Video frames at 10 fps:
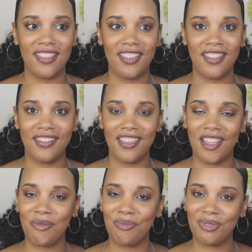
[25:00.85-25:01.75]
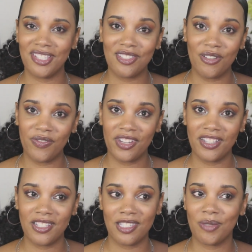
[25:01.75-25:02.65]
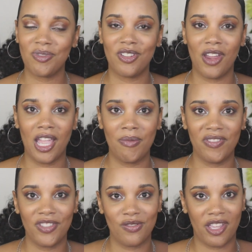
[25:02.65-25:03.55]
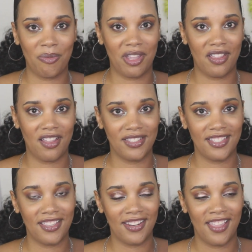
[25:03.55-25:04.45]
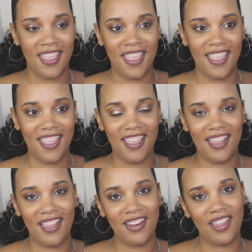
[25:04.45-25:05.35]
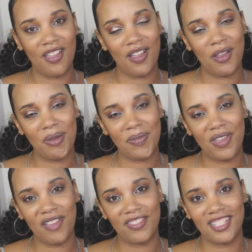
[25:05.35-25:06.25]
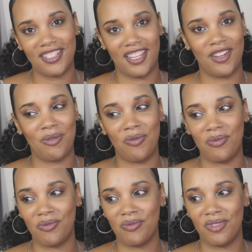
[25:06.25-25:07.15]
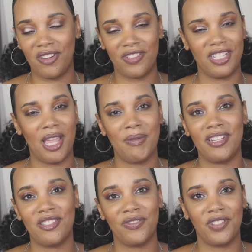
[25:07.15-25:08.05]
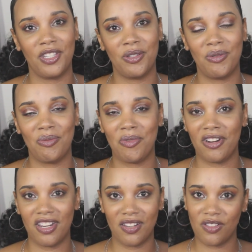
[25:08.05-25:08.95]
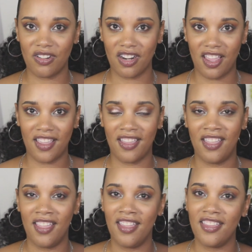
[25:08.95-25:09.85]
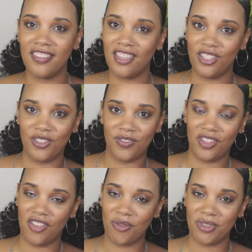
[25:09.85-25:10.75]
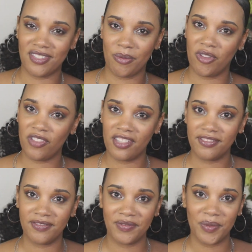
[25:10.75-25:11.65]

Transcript: And yeah, please don't forget to subscribe if you like my content, and I hope you have a good day, whatever time it is for you, morning, noon, or night. Thank you for giving me some of it.